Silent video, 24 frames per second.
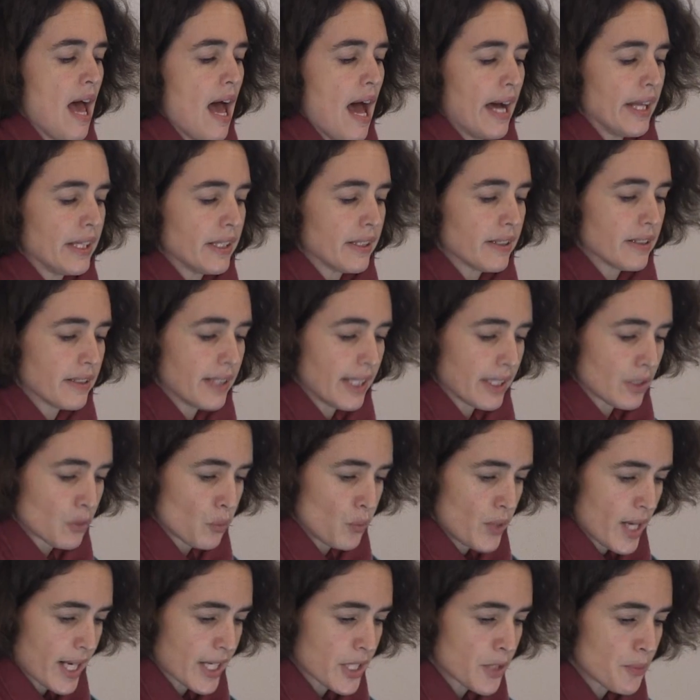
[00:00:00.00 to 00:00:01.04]
and that
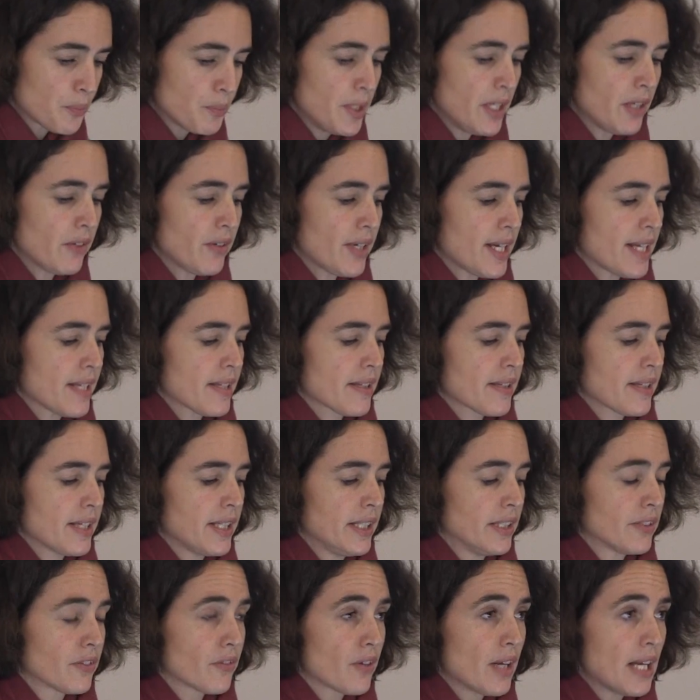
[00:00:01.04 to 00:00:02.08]
we experience
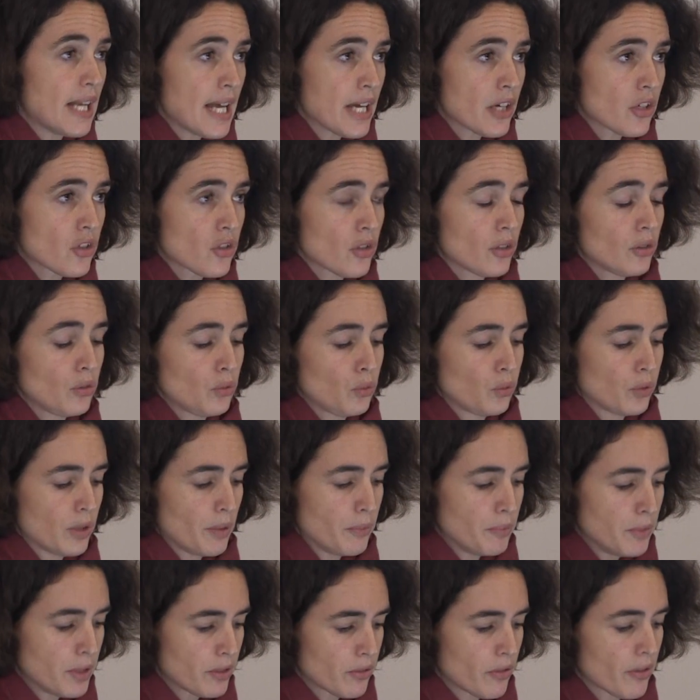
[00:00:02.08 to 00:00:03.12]
in relation to the
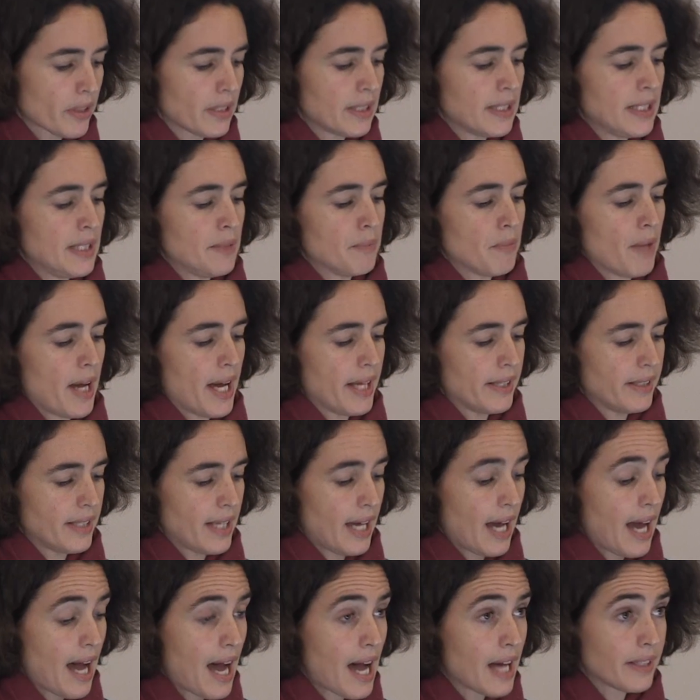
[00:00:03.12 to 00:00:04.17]
mirror limb and
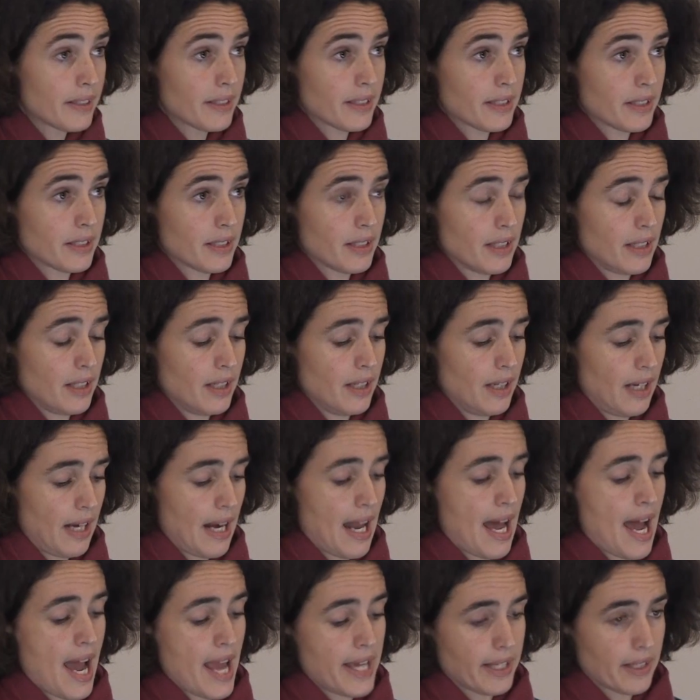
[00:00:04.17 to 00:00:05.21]
the
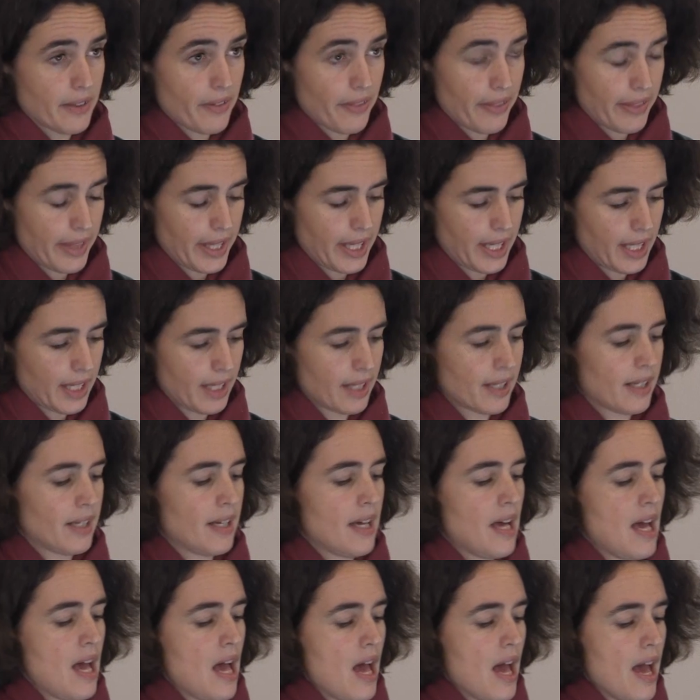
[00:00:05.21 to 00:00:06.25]
hand-like thing.
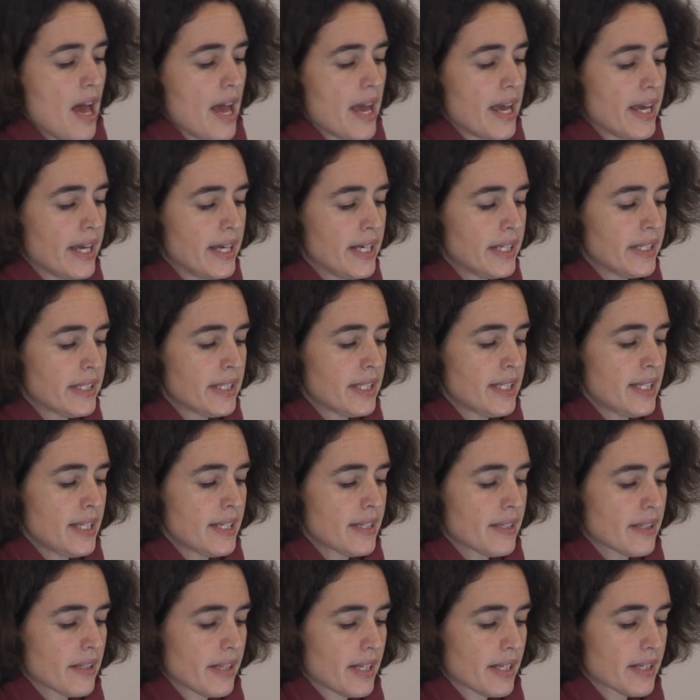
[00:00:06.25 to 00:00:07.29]
It
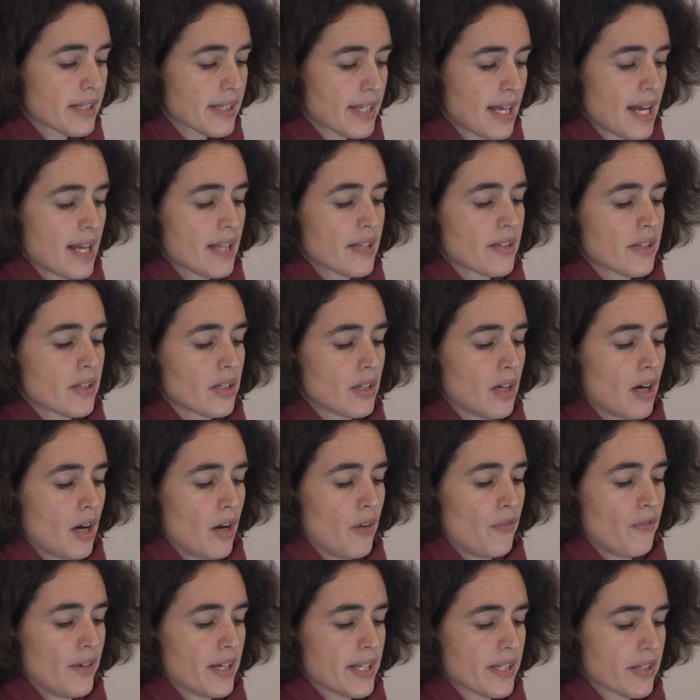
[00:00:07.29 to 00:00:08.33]
is the sense
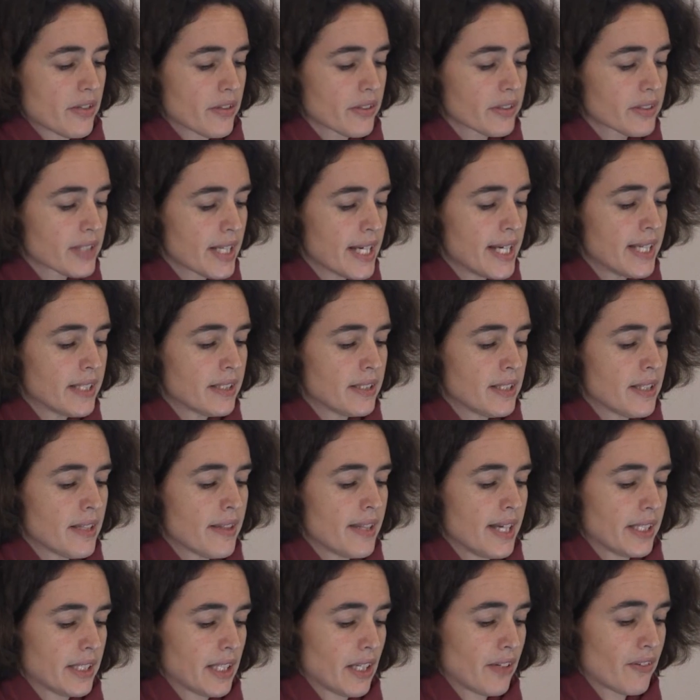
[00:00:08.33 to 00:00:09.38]
of uncertainty
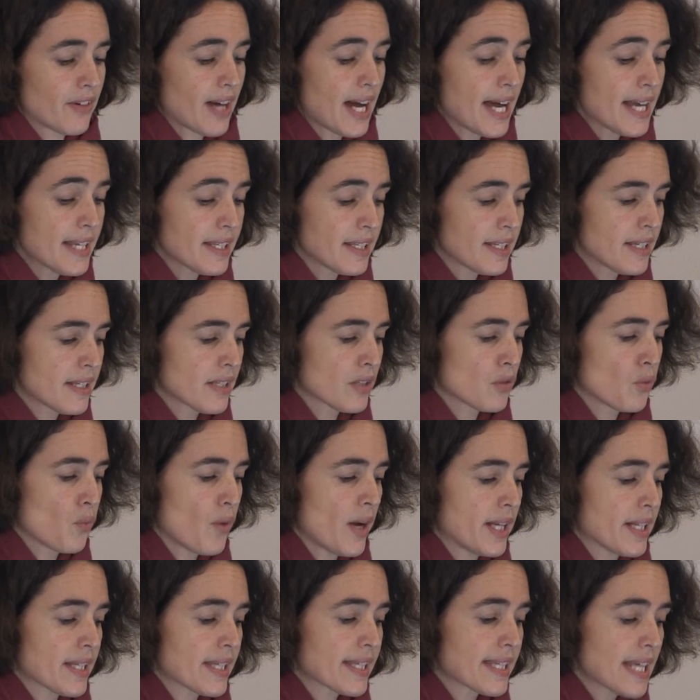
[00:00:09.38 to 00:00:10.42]
that arises
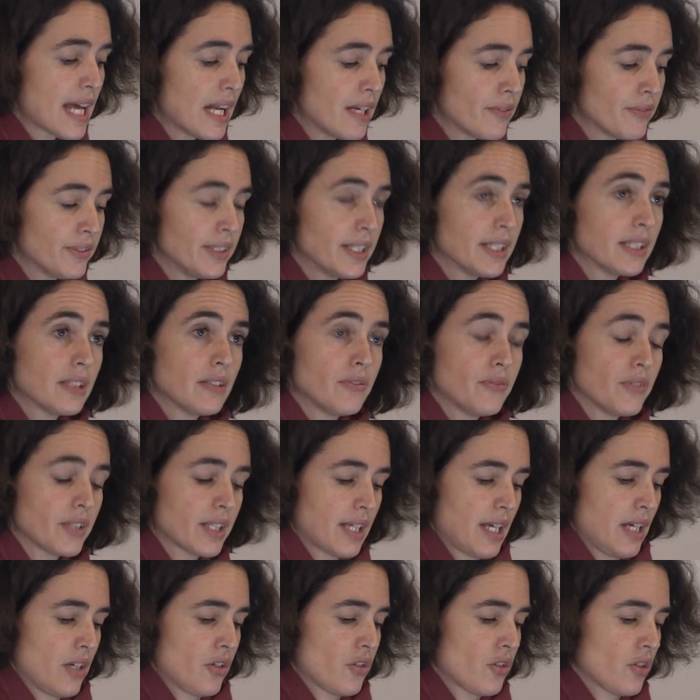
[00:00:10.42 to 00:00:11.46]
when
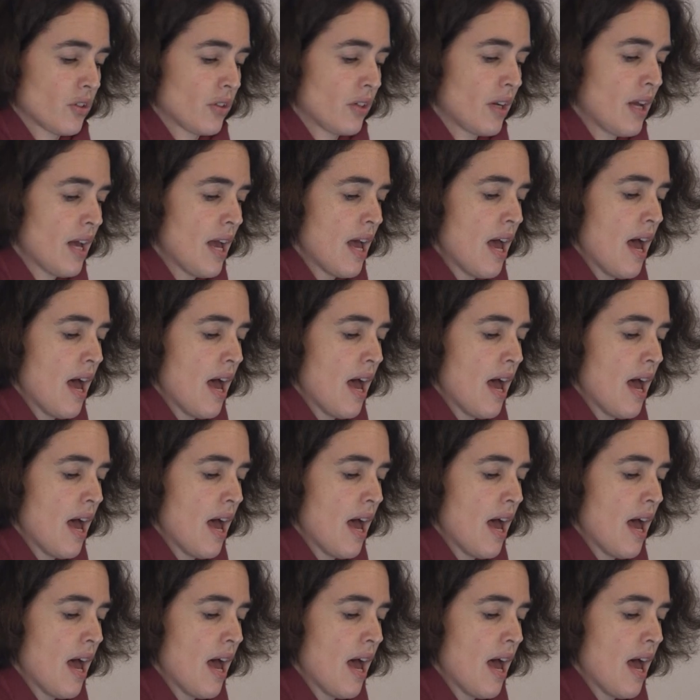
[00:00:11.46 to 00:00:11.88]
self-identification